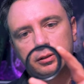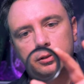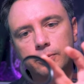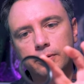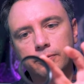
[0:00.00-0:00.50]

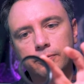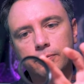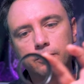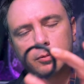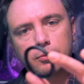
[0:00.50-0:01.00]
sort of
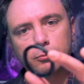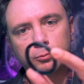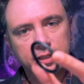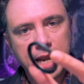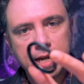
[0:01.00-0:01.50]

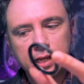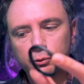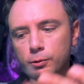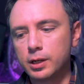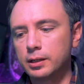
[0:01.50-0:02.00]
retaining
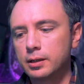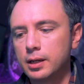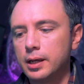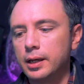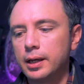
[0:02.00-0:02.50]
ring
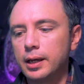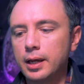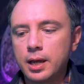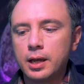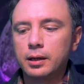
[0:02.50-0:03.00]

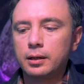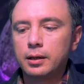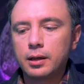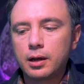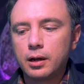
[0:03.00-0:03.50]
and
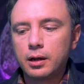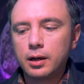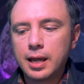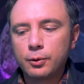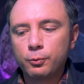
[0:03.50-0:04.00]

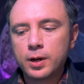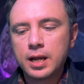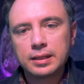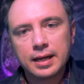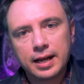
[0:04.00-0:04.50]
a
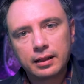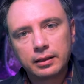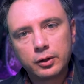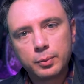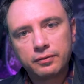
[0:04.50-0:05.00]
ring that had a
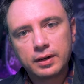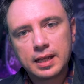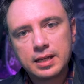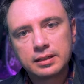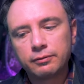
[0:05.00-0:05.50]
little bit of
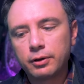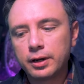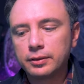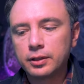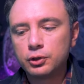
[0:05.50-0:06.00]
adhesive on
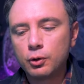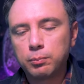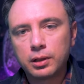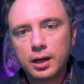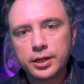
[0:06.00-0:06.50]
it that you
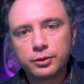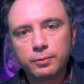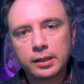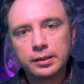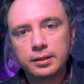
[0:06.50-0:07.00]
apply
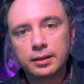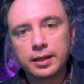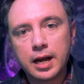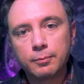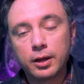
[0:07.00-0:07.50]
directly to the
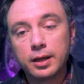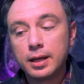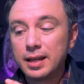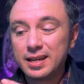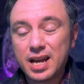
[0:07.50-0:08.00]
camera.
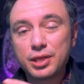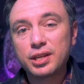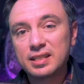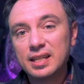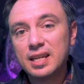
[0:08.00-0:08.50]
Now
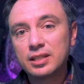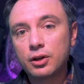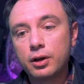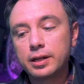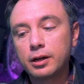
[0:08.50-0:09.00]
this is
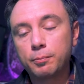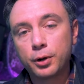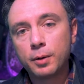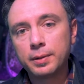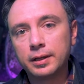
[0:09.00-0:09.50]
on here
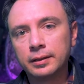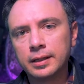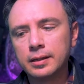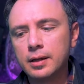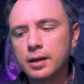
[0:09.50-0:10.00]

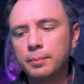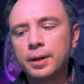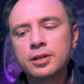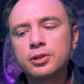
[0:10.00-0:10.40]
permanently, but as